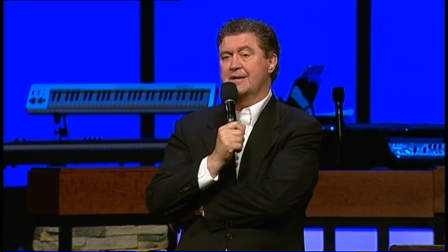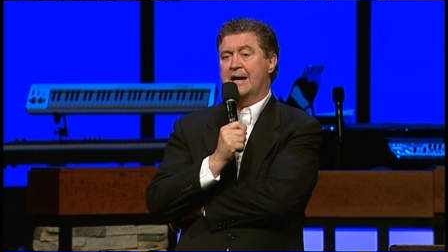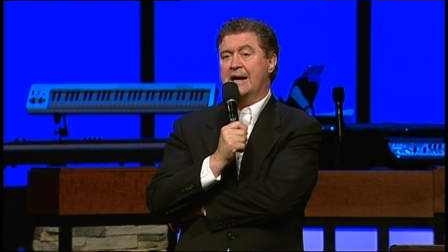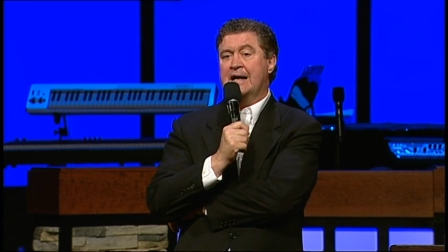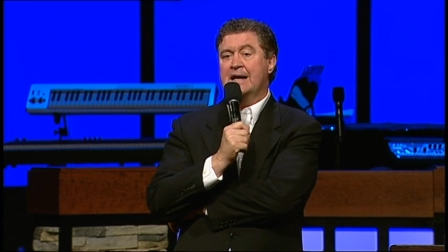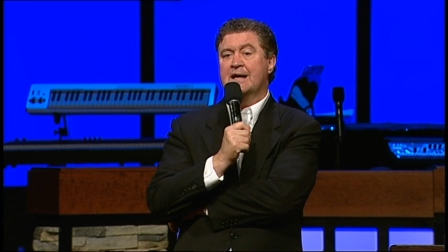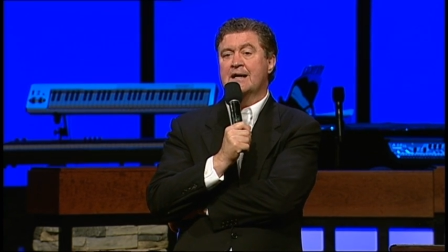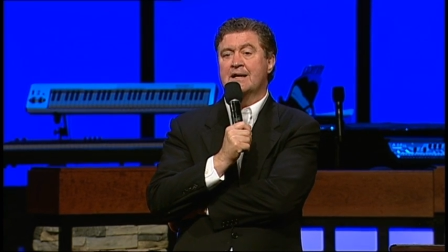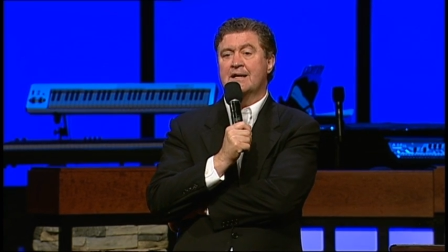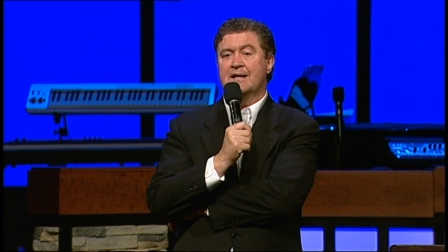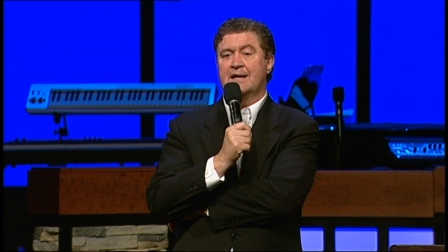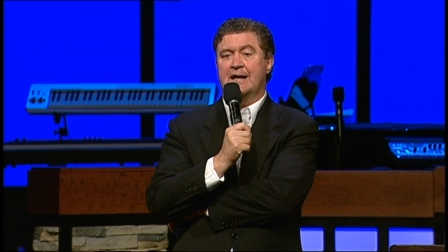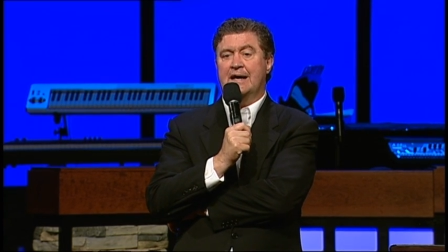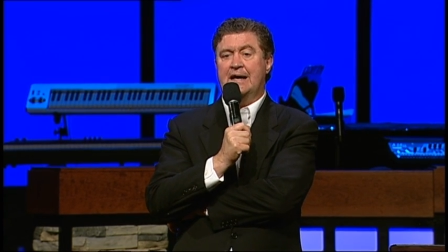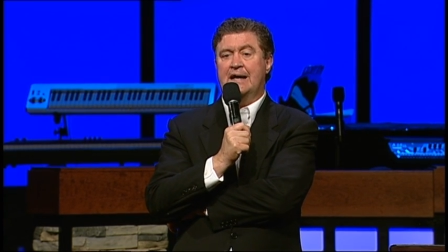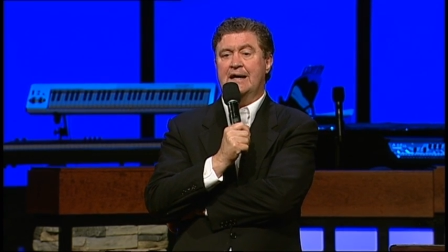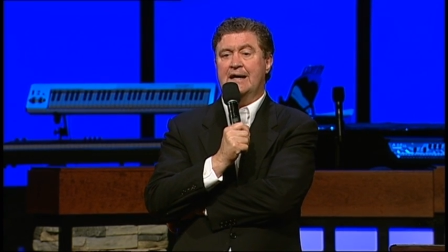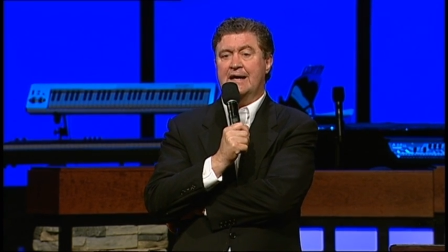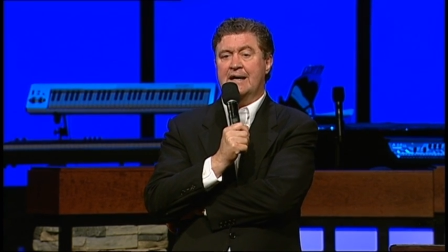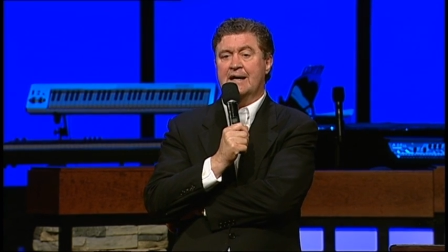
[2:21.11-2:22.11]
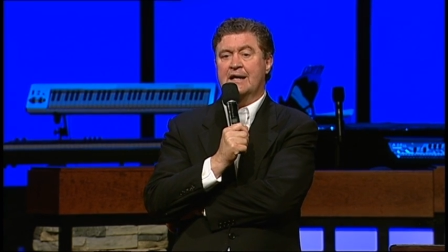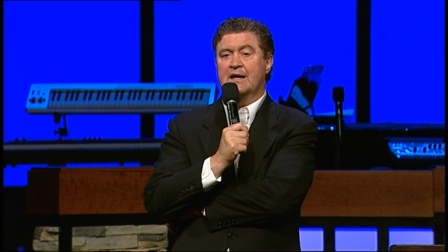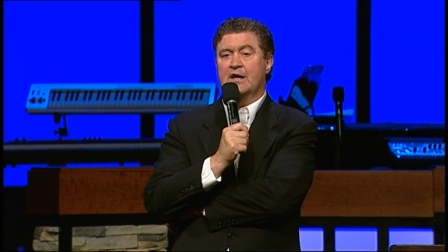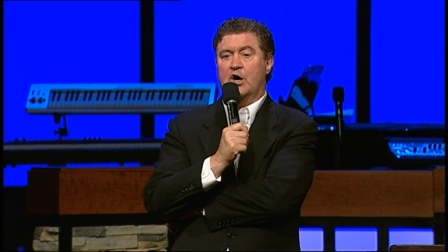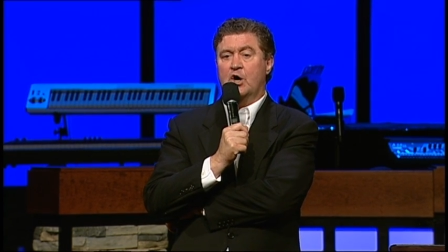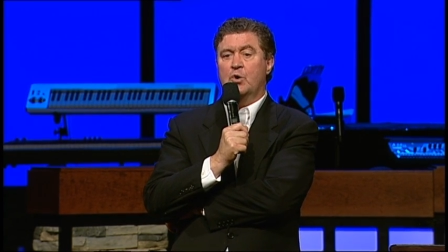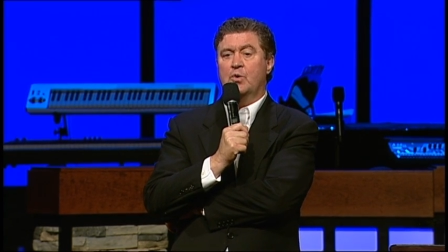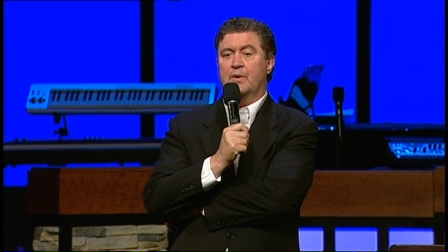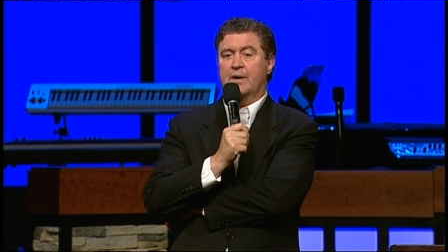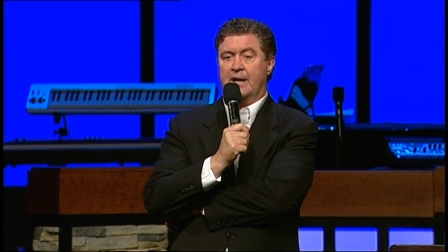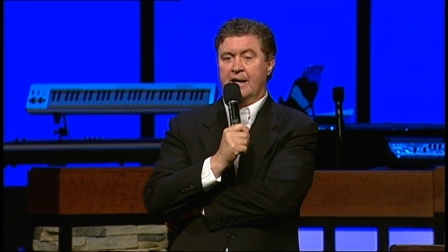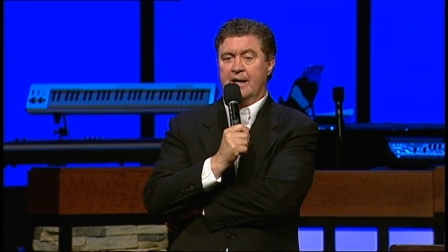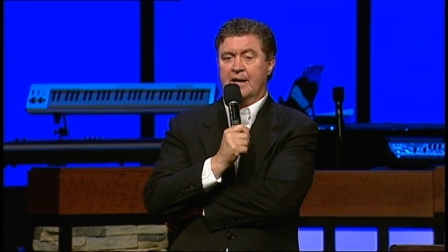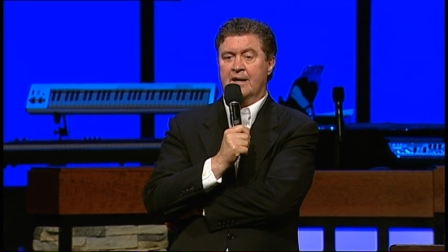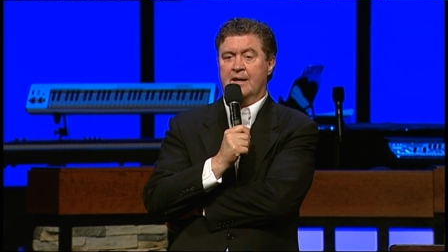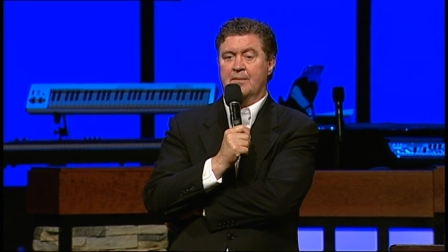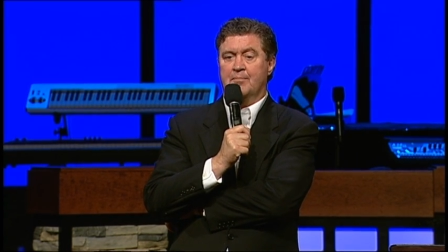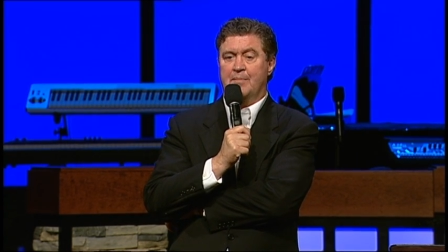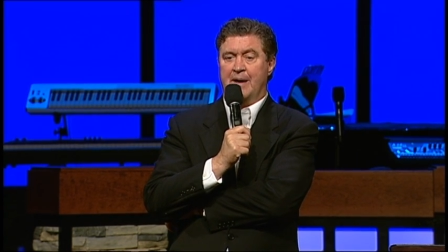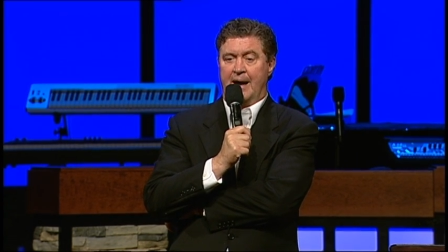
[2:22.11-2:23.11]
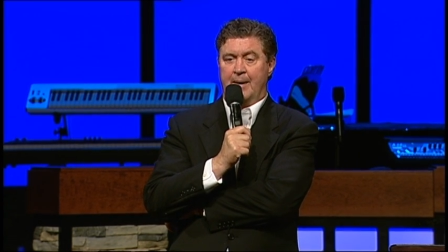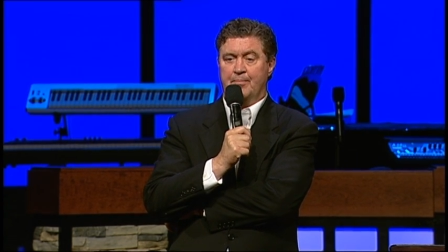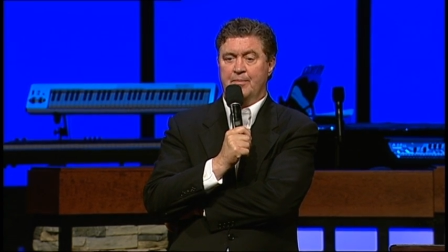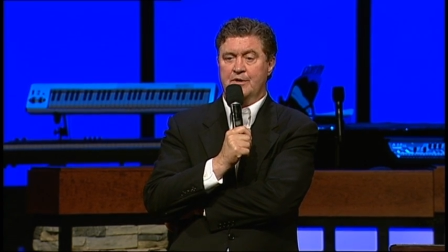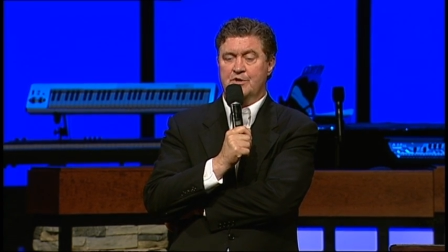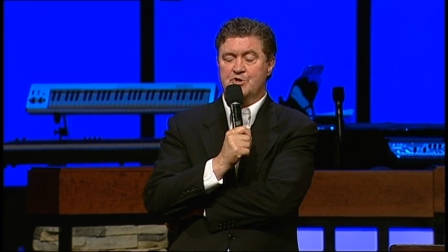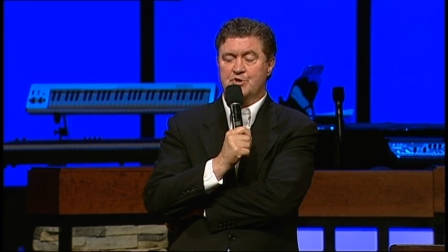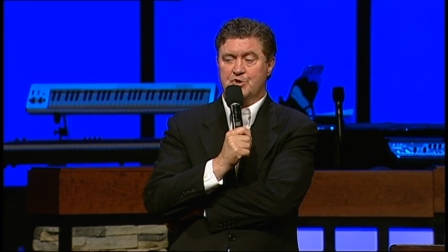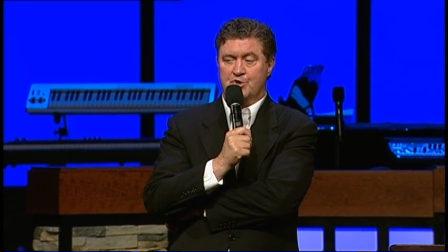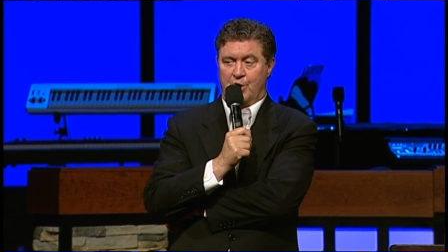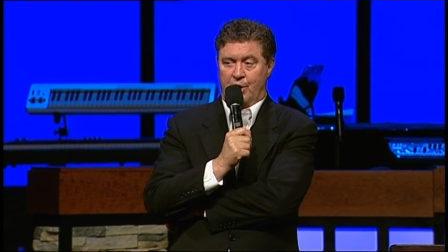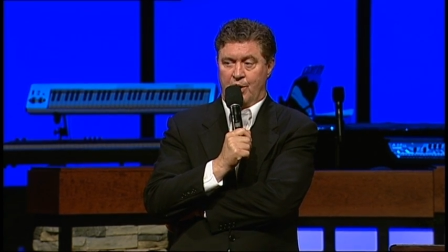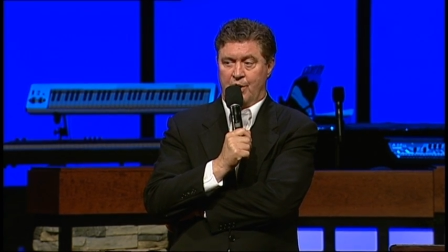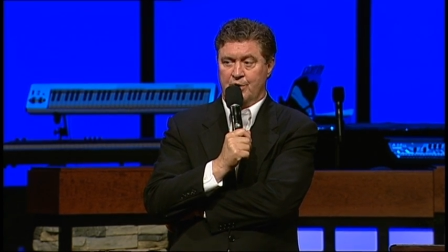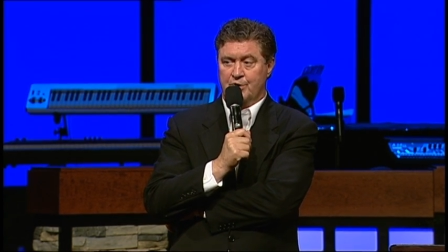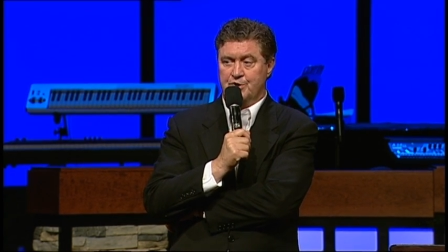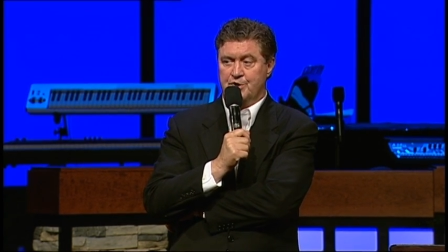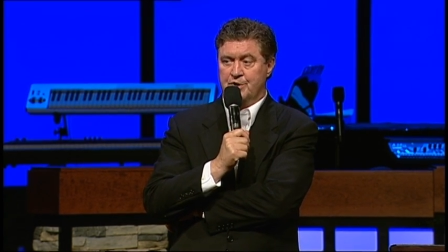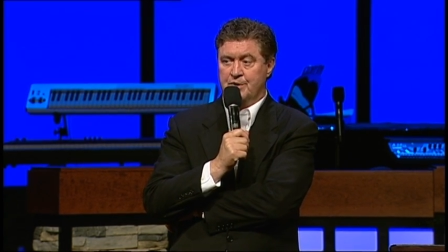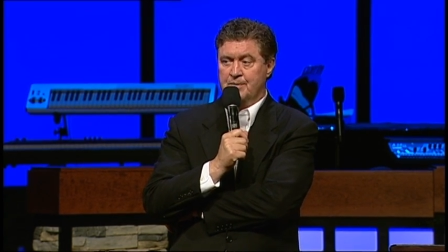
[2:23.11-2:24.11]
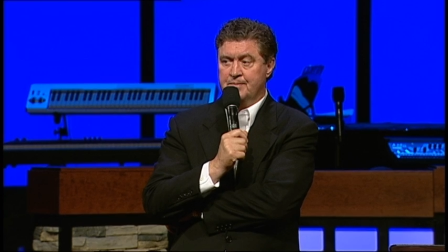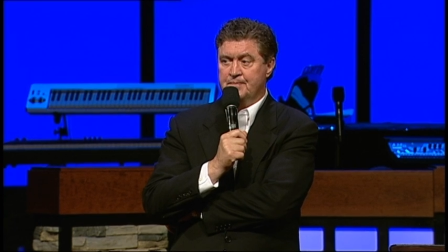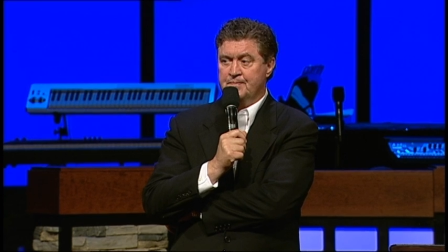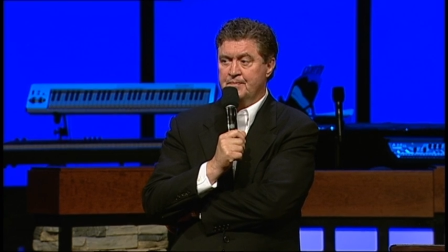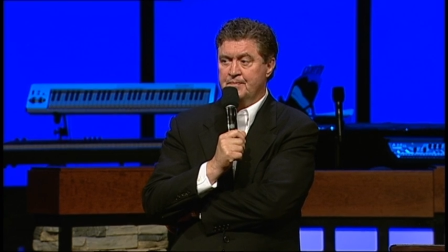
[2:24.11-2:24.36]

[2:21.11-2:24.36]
Enon, E N O N Baptist Church